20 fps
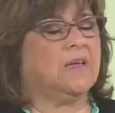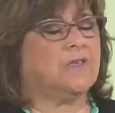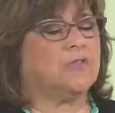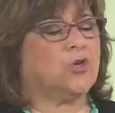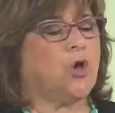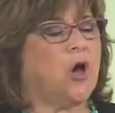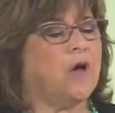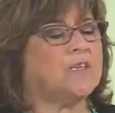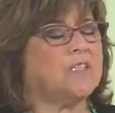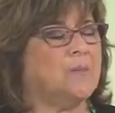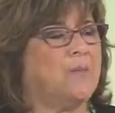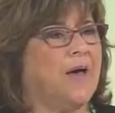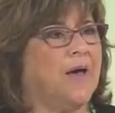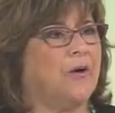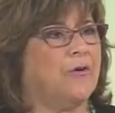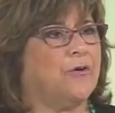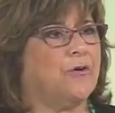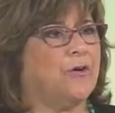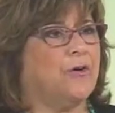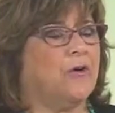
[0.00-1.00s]
talks
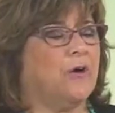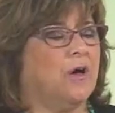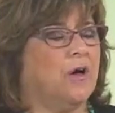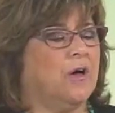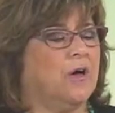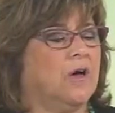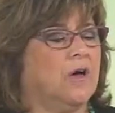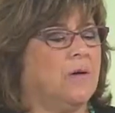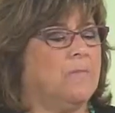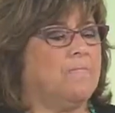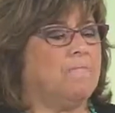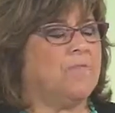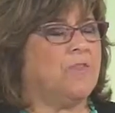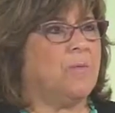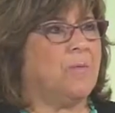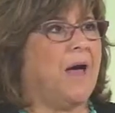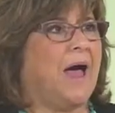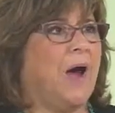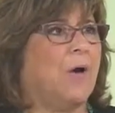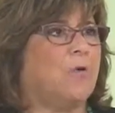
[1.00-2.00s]
about
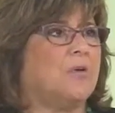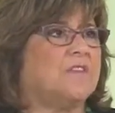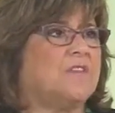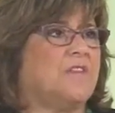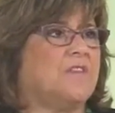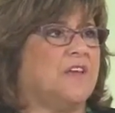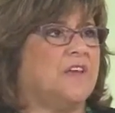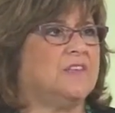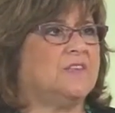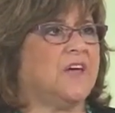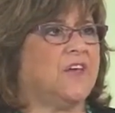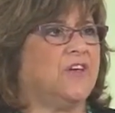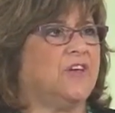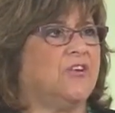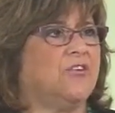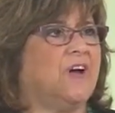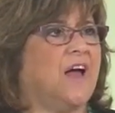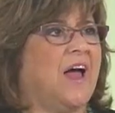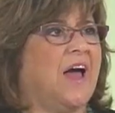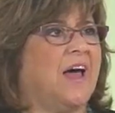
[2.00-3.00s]
the powers that the
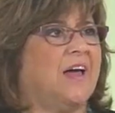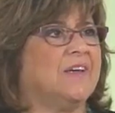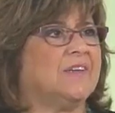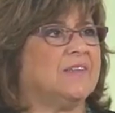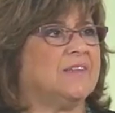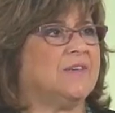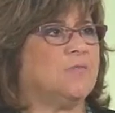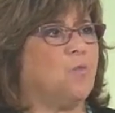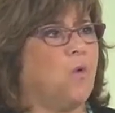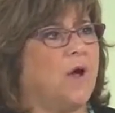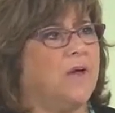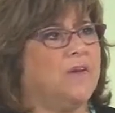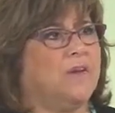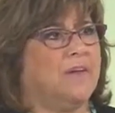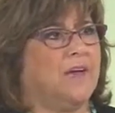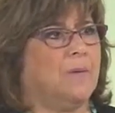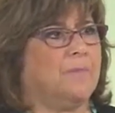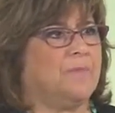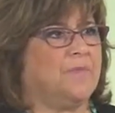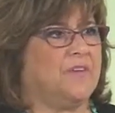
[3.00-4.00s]
executor has in
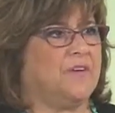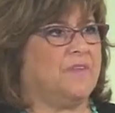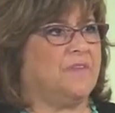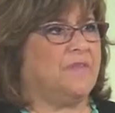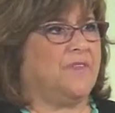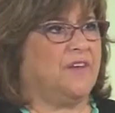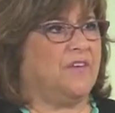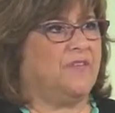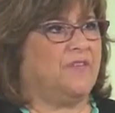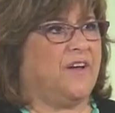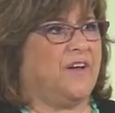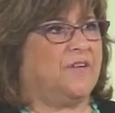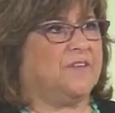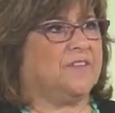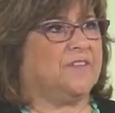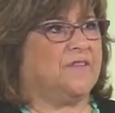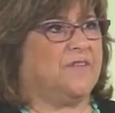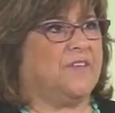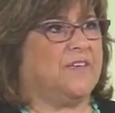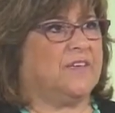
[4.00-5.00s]
winding up the
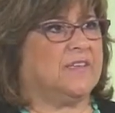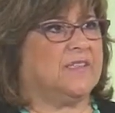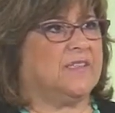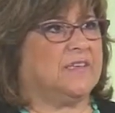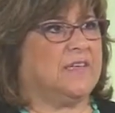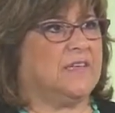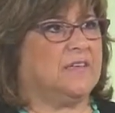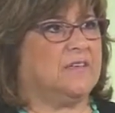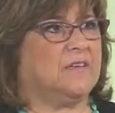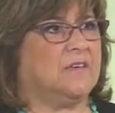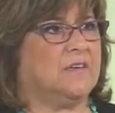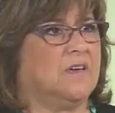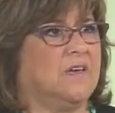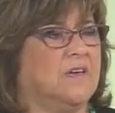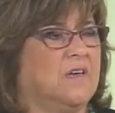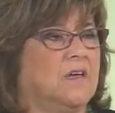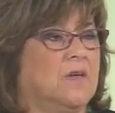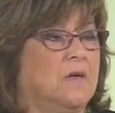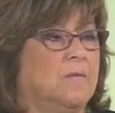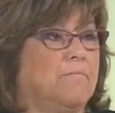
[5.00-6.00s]
affairs of the decedent.
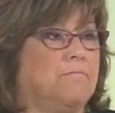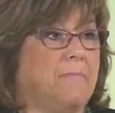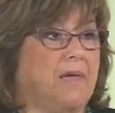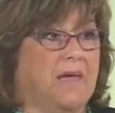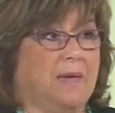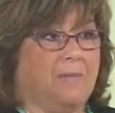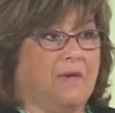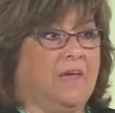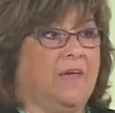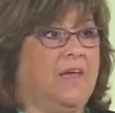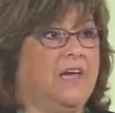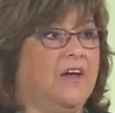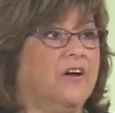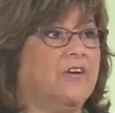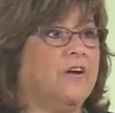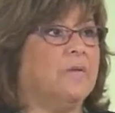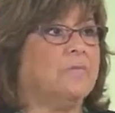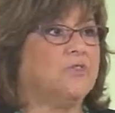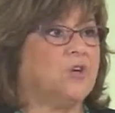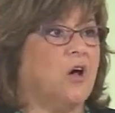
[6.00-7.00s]
Maybe
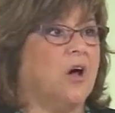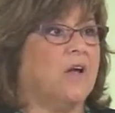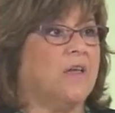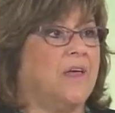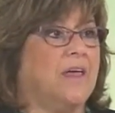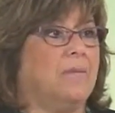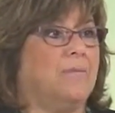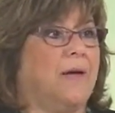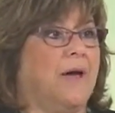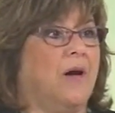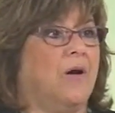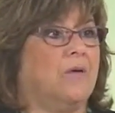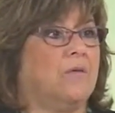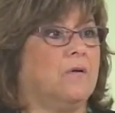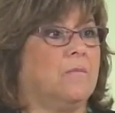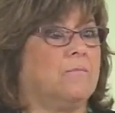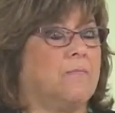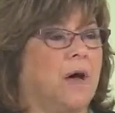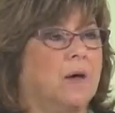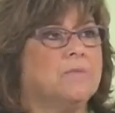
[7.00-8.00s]
here I'm talking
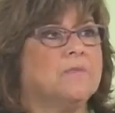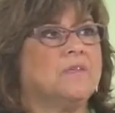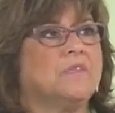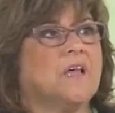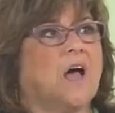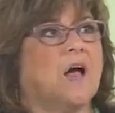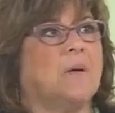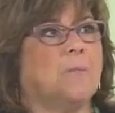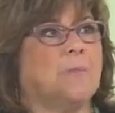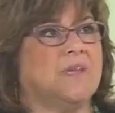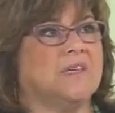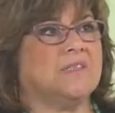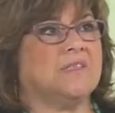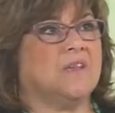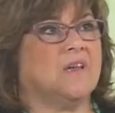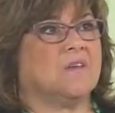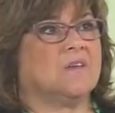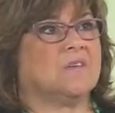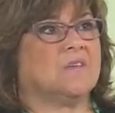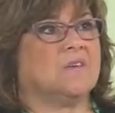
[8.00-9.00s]
about mom's sock
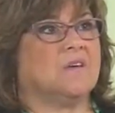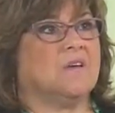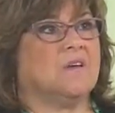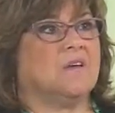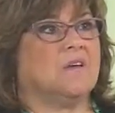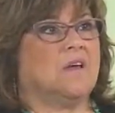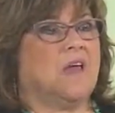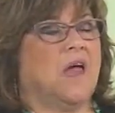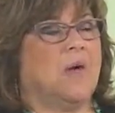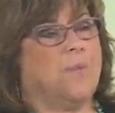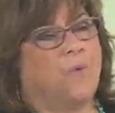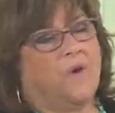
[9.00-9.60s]
business and